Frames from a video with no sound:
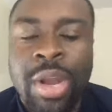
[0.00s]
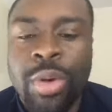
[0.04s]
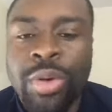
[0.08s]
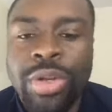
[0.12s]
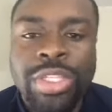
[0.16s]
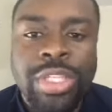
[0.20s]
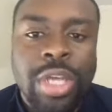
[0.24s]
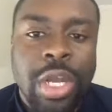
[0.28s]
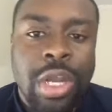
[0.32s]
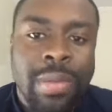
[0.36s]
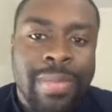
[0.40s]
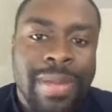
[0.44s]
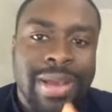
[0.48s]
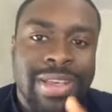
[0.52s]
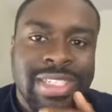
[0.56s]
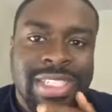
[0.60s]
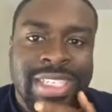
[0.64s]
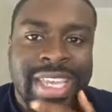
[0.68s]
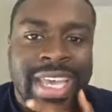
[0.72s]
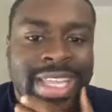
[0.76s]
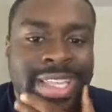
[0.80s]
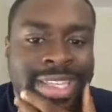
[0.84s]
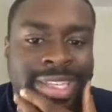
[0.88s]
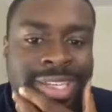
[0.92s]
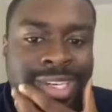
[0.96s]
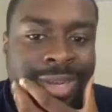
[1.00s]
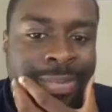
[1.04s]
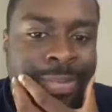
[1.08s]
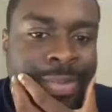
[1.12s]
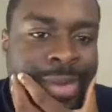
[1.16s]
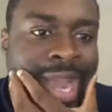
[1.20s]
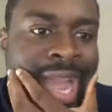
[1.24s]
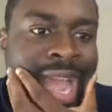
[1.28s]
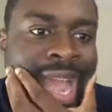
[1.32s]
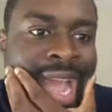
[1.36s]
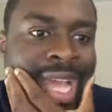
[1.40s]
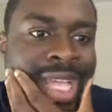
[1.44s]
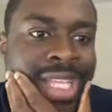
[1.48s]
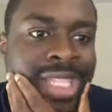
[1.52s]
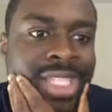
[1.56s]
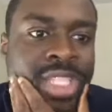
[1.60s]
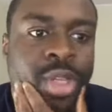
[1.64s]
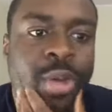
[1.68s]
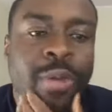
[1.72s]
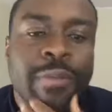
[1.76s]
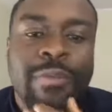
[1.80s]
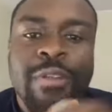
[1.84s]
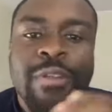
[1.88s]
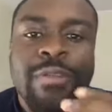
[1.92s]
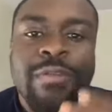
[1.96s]
I want to talk about scaling up your ads.
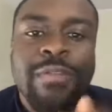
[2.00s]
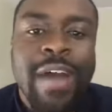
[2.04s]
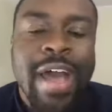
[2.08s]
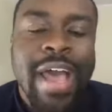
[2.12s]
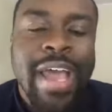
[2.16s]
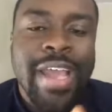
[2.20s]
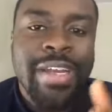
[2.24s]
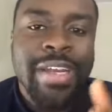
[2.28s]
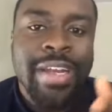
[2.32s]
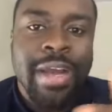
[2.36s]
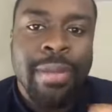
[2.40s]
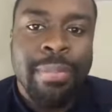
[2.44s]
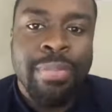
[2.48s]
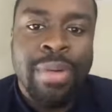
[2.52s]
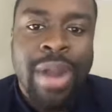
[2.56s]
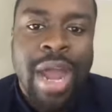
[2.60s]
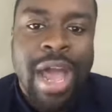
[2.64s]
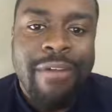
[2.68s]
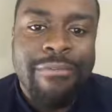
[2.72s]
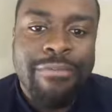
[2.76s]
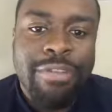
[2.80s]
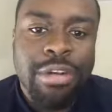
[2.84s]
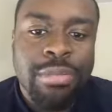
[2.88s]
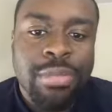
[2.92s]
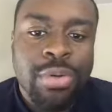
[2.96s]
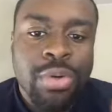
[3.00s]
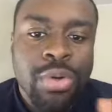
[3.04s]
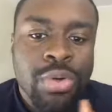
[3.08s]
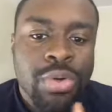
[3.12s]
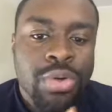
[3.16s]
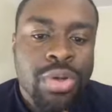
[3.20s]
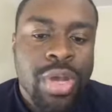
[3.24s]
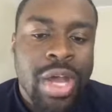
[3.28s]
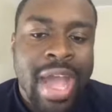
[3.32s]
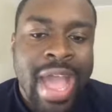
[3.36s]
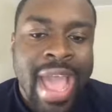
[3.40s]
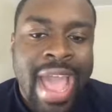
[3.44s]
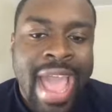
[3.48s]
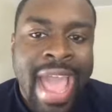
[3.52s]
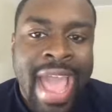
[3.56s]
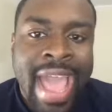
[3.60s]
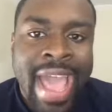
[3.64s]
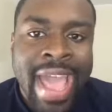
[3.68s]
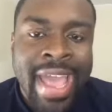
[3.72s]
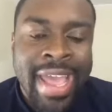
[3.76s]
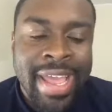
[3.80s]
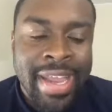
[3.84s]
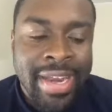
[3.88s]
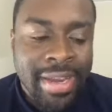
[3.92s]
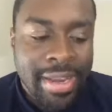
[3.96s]
So if you find a profitable
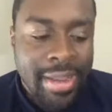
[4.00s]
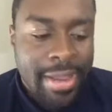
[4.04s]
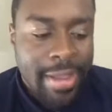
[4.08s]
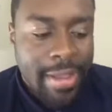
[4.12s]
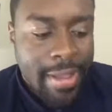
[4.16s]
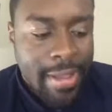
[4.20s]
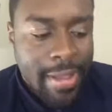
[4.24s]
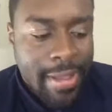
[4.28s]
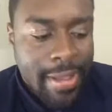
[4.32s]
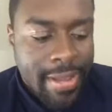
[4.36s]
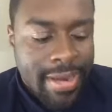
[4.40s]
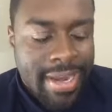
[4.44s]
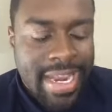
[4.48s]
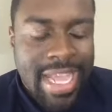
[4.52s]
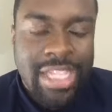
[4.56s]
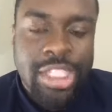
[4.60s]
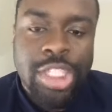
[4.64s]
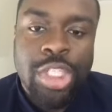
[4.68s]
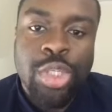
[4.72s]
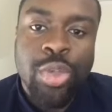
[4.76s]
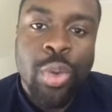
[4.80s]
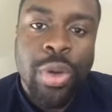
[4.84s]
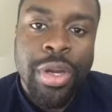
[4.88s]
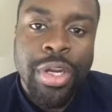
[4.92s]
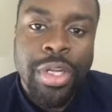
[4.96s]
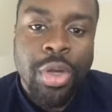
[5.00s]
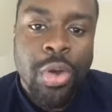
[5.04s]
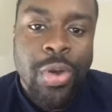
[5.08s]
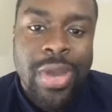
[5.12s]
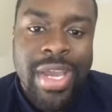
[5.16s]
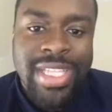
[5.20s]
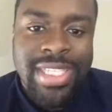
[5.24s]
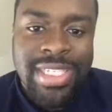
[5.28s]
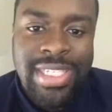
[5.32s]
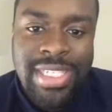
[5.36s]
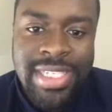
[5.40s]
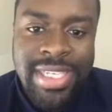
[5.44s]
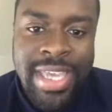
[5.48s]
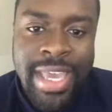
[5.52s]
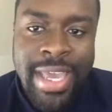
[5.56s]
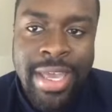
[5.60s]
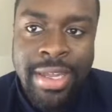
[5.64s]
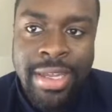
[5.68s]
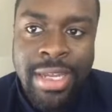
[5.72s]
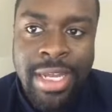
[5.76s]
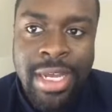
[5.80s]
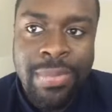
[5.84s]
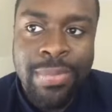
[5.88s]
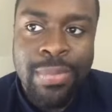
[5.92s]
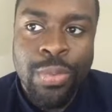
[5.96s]
ad that you want to go ahead and
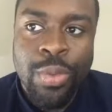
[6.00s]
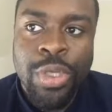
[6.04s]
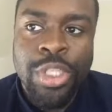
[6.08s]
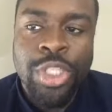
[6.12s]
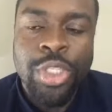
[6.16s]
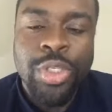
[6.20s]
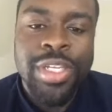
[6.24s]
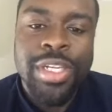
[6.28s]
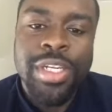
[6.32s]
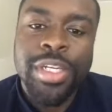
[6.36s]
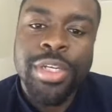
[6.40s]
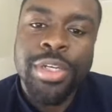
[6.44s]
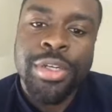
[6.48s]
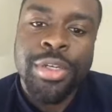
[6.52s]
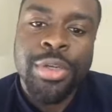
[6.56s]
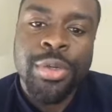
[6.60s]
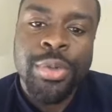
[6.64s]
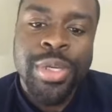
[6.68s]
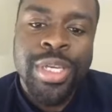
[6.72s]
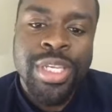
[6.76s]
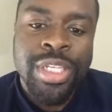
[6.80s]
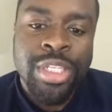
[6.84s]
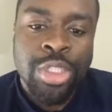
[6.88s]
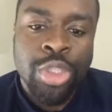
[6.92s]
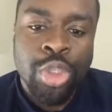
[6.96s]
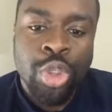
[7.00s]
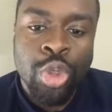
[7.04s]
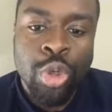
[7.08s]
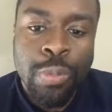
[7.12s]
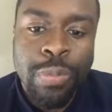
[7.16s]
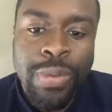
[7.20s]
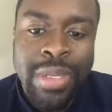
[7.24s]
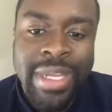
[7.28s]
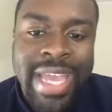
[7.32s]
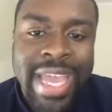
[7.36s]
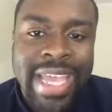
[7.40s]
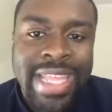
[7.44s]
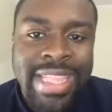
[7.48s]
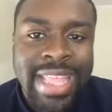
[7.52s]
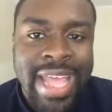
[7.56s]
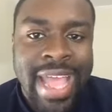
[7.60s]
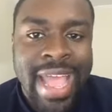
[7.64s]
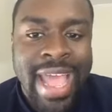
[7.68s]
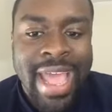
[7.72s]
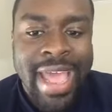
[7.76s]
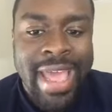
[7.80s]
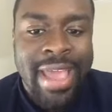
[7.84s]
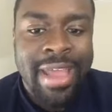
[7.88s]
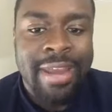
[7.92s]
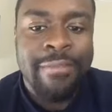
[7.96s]
scale up, what you need to do is duplicate the
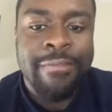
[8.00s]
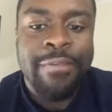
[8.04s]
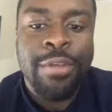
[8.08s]
ad.